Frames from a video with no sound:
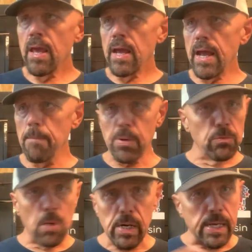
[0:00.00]
And both
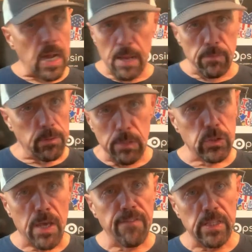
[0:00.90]
Mark and I, he was
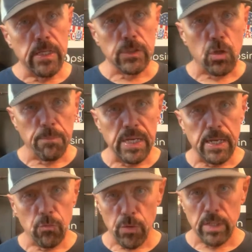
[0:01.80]
giving this to me
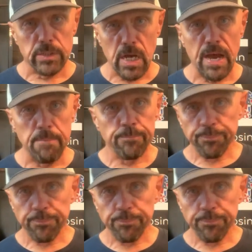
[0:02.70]
in real time.